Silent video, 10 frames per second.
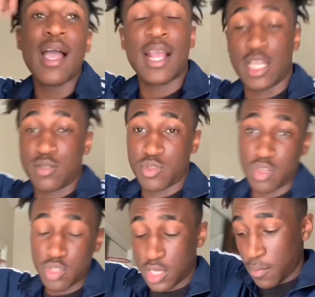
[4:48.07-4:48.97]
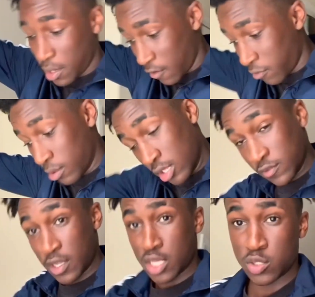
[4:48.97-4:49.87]
I got some shirts coming in from Las
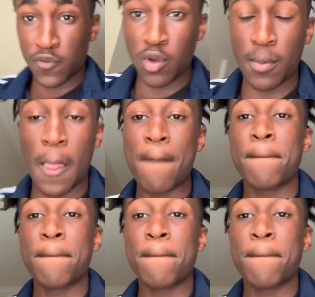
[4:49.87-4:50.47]
Vegas, you feel me?